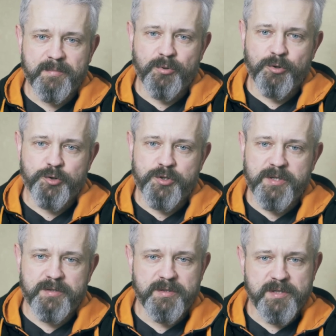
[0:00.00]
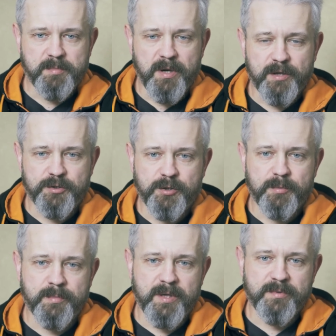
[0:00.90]
portrait, this
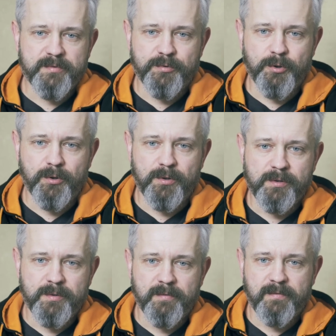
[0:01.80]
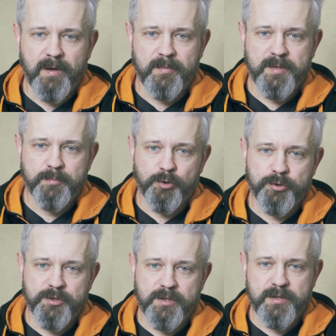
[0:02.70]
backdrop maybe for family
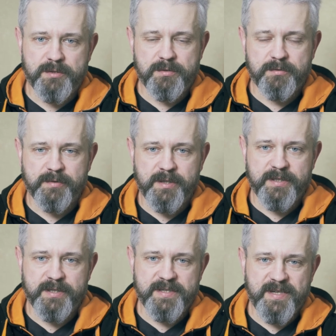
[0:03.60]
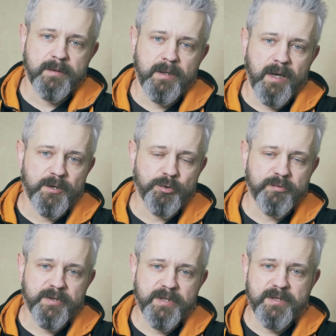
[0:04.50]
portrait and stuff like this. I don't
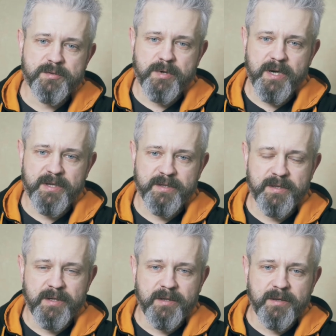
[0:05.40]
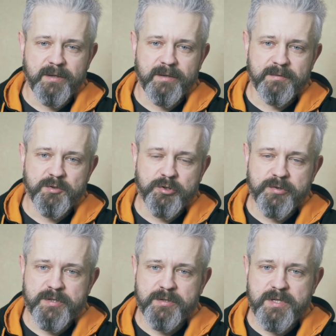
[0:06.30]
think it's right. The
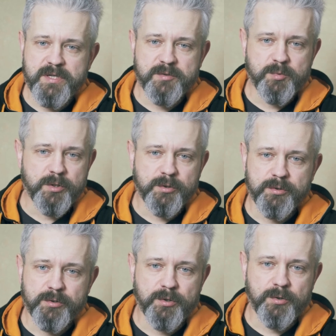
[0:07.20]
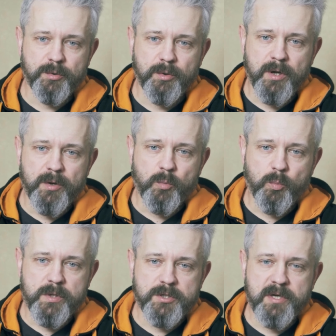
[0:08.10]
reason is we don't know
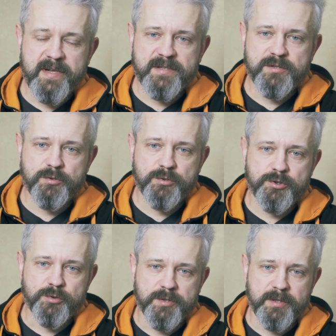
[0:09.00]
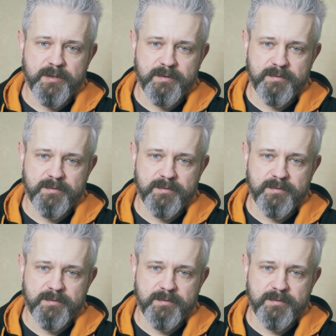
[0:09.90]
which lens do you shooting.